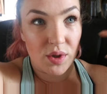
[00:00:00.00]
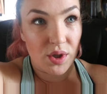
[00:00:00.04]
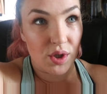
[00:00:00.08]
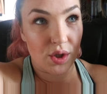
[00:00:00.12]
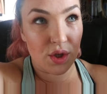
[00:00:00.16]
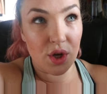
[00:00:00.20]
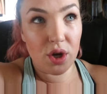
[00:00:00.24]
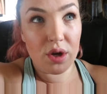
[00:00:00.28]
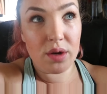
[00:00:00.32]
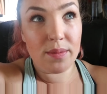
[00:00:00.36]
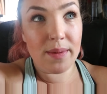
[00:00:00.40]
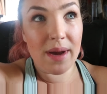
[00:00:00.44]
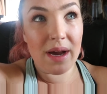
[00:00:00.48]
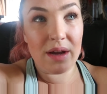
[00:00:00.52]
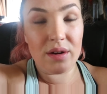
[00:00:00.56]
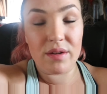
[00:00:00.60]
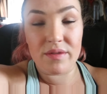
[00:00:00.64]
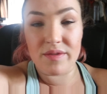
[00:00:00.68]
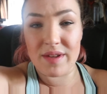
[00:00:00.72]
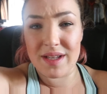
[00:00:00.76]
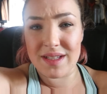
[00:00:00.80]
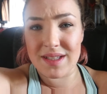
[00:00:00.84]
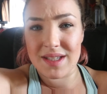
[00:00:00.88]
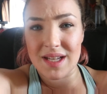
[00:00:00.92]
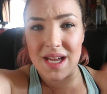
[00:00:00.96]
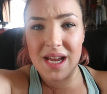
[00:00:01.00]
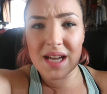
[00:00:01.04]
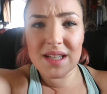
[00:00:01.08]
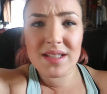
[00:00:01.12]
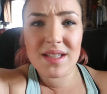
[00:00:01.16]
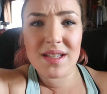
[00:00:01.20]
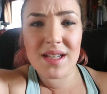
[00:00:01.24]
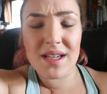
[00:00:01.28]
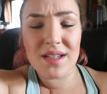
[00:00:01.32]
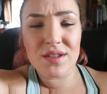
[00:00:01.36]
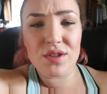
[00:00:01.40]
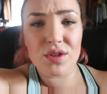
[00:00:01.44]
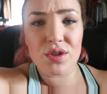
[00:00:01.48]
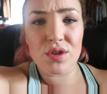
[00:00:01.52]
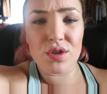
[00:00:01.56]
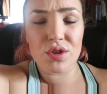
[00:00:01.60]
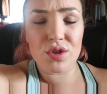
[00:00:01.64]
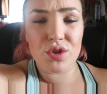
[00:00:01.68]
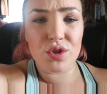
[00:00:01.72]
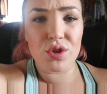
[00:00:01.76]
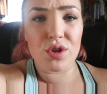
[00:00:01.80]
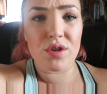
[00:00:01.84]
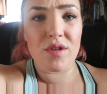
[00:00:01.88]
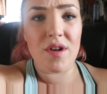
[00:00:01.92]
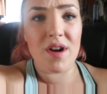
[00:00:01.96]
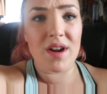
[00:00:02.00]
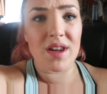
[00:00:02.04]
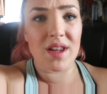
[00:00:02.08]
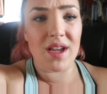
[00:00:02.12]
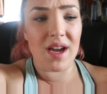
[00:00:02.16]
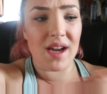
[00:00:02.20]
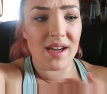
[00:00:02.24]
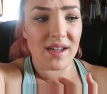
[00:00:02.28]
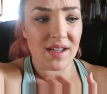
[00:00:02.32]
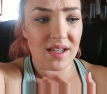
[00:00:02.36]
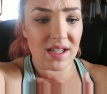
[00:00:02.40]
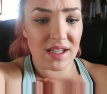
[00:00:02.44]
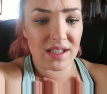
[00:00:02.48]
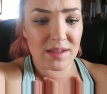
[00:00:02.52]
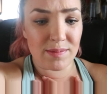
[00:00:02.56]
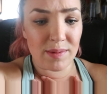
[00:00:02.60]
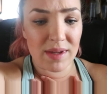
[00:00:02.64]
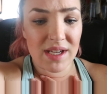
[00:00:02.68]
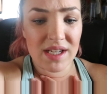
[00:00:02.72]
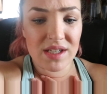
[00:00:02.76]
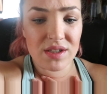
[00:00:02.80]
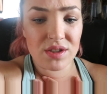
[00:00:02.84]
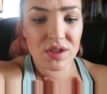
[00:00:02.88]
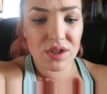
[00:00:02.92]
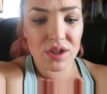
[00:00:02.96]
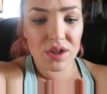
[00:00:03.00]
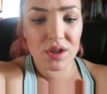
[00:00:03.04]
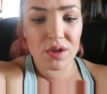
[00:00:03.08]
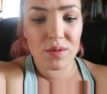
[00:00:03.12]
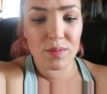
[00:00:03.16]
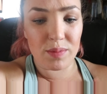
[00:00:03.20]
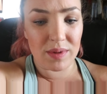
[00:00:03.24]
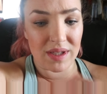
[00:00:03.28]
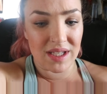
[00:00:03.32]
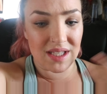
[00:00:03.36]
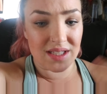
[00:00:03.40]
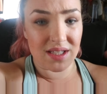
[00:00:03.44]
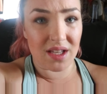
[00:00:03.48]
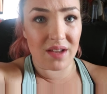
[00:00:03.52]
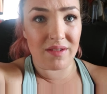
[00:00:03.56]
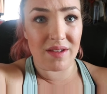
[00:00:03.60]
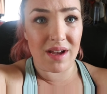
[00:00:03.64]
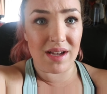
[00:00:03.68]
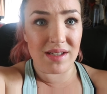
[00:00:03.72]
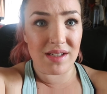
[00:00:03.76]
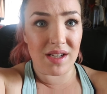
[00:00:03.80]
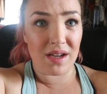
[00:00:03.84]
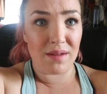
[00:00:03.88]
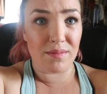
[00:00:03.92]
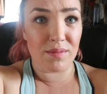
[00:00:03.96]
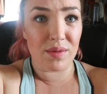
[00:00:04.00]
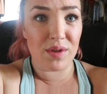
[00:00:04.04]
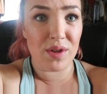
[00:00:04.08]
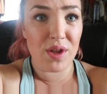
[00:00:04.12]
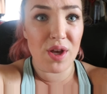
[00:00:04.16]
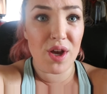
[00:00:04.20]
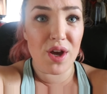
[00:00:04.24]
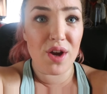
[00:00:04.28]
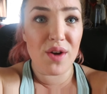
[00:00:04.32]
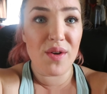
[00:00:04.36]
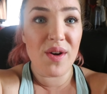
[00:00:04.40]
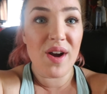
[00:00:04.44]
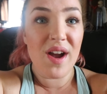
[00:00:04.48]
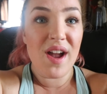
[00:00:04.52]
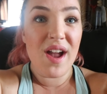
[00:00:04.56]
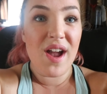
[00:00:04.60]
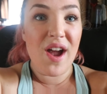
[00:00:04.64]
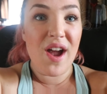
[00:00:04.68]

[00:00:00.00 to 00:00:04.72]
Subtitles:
know about, or if there's an exercise you're not sure and that I can explain to you, please leave that down below.